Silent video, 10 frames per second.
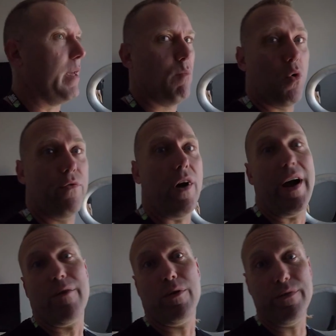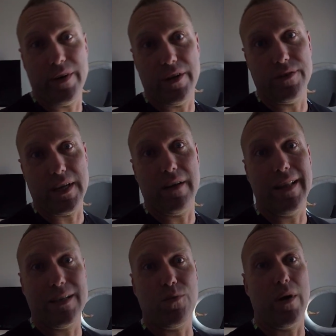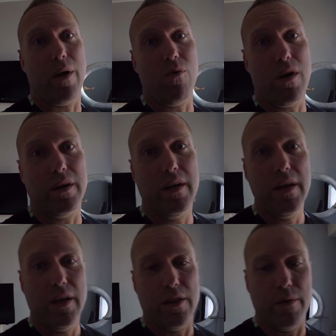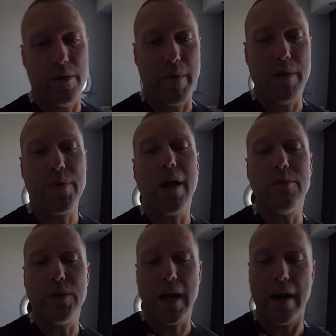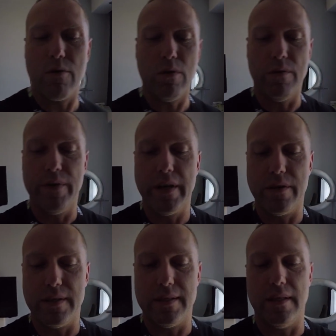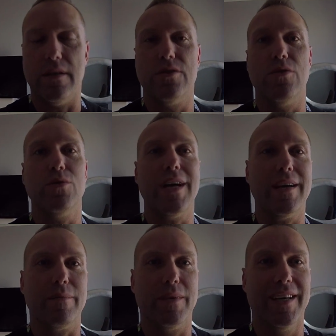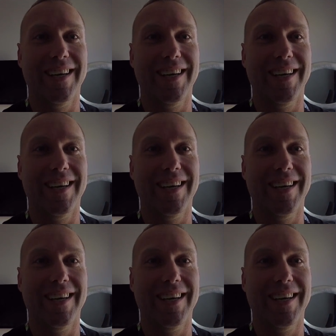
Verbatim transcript: get more I R L videos out. That's what I want. The the main problem with I R L videos is that there's no time.